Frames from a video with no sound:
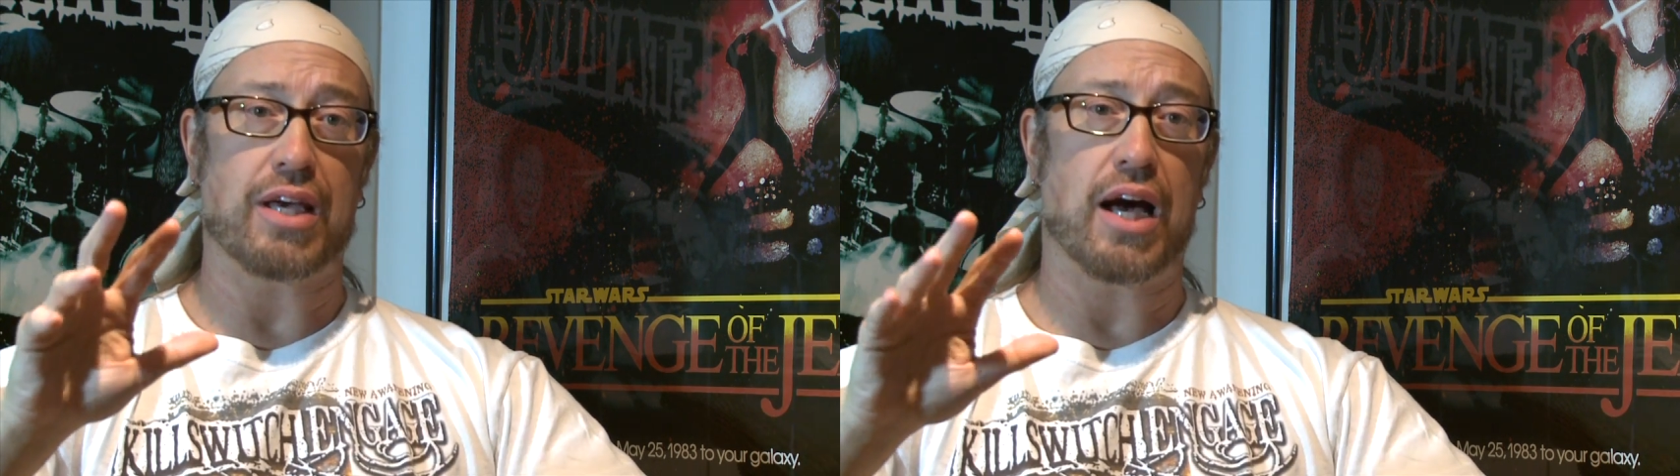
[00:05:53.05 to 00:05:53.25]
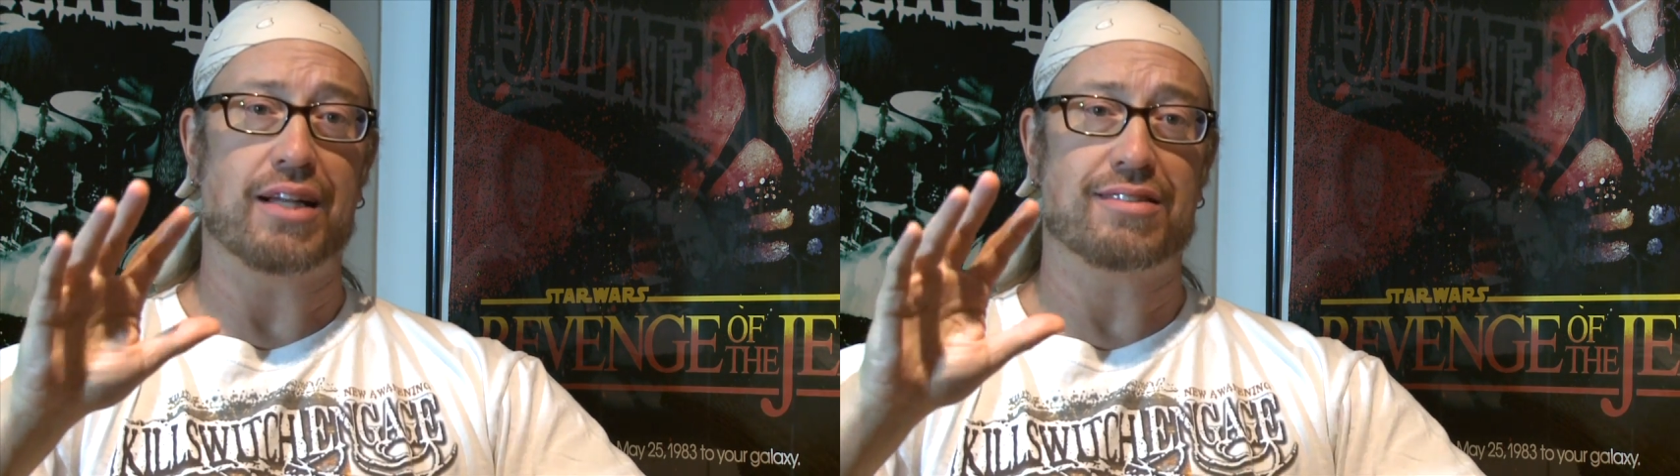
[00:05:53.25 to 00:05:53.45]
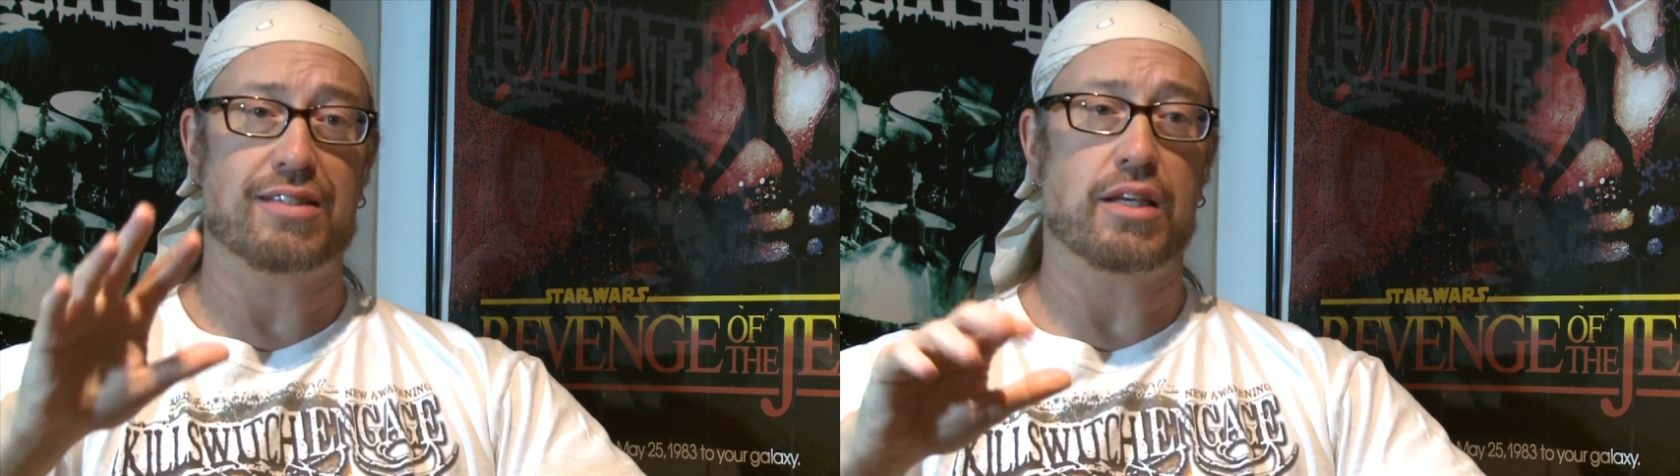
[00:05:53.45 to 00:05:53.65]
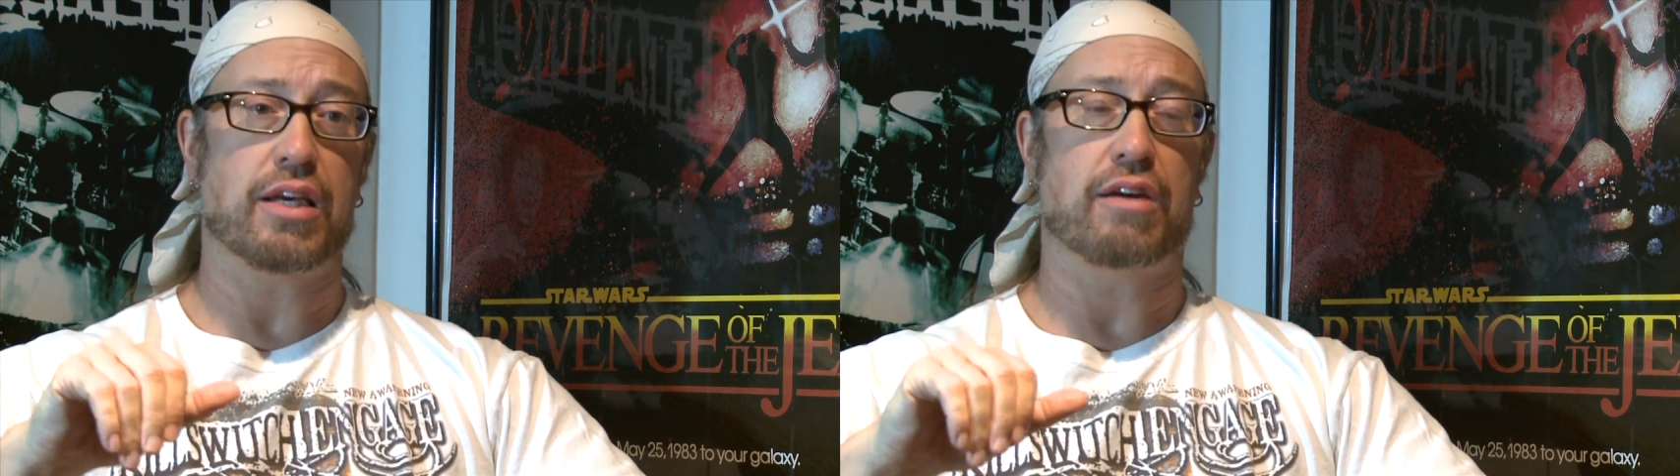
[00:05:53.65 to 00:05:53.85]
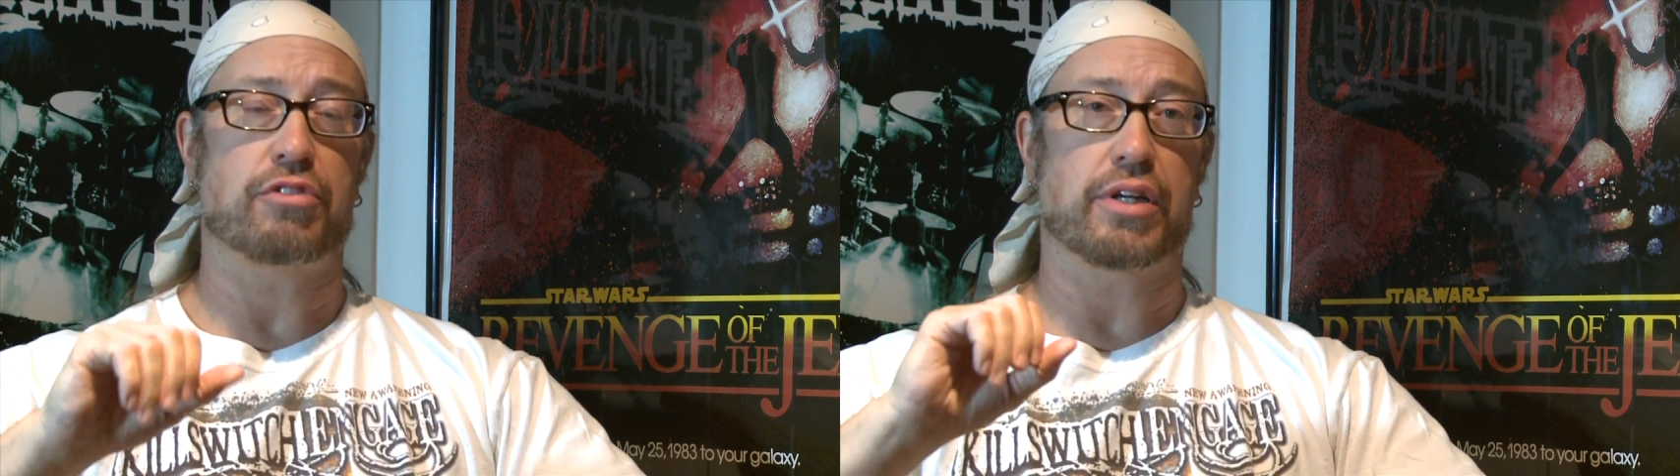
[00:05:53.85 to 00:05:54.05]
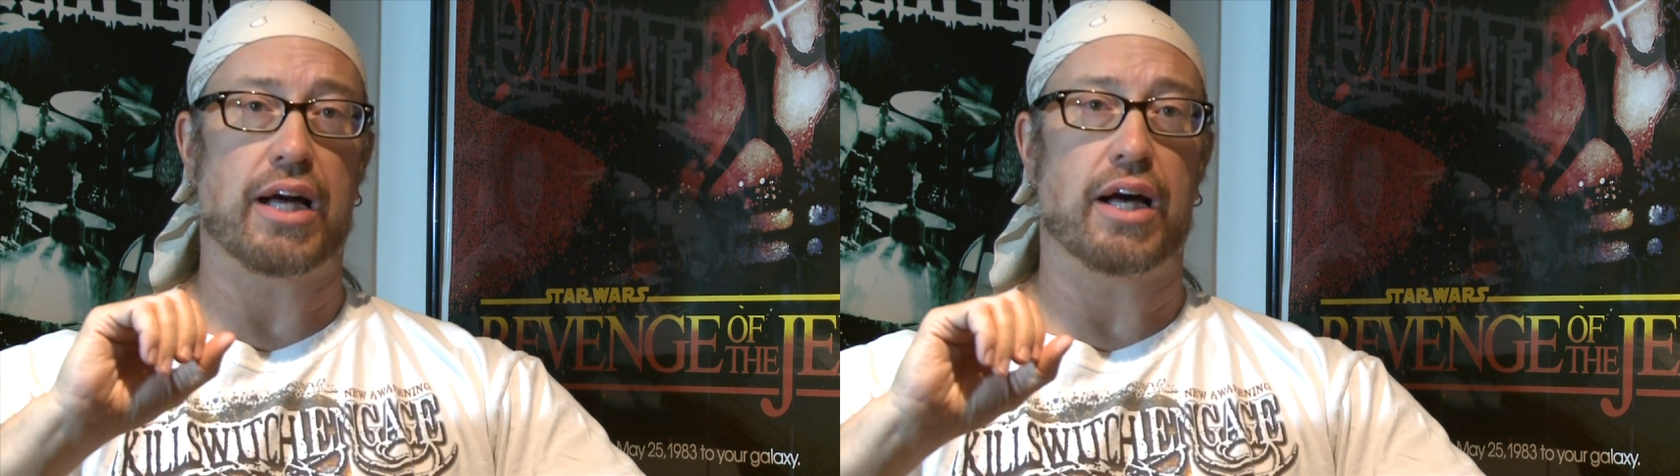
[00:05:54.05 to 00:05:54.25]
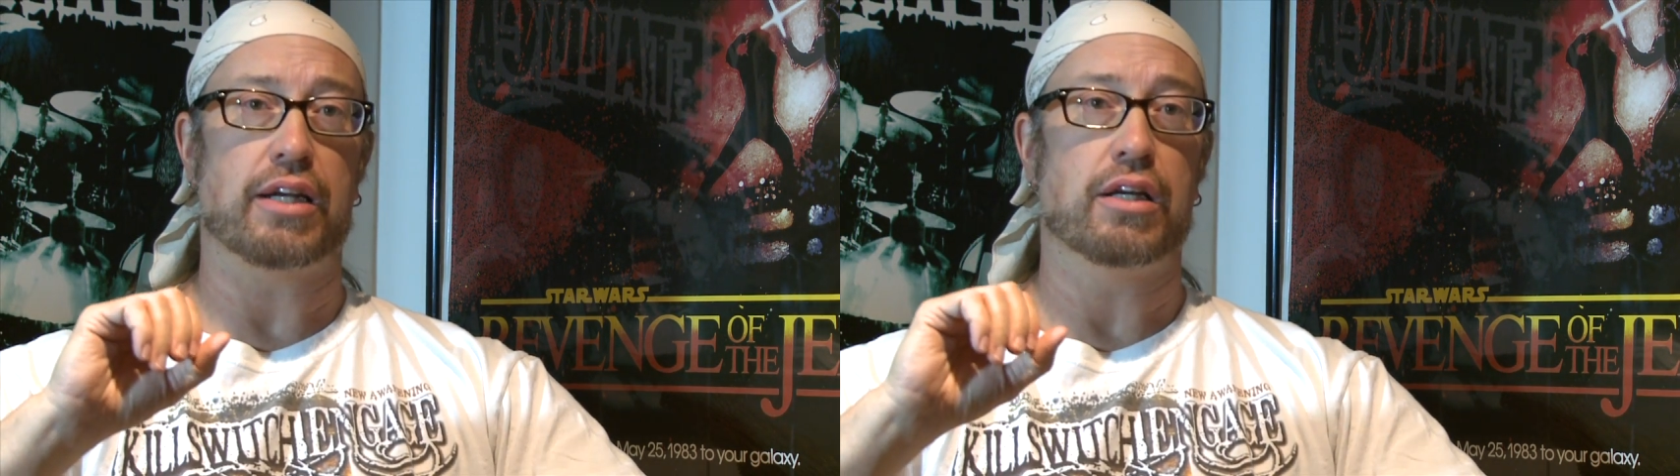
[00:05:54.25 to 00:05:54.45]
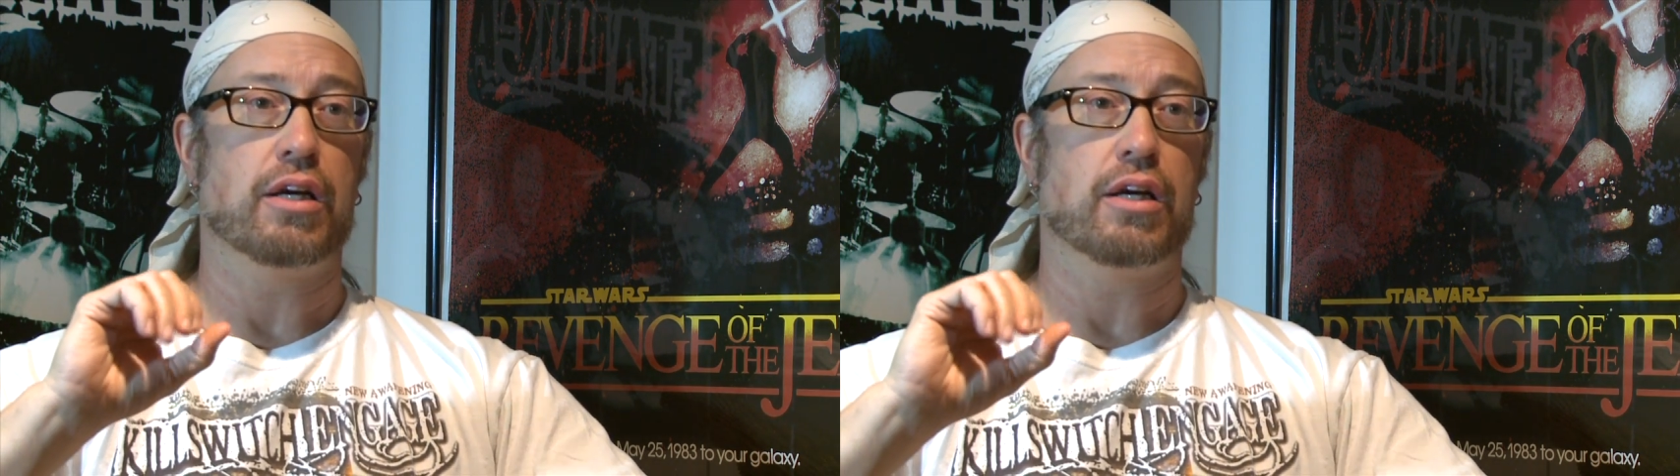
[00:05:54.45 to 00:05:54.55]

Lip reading: God, seeking after God,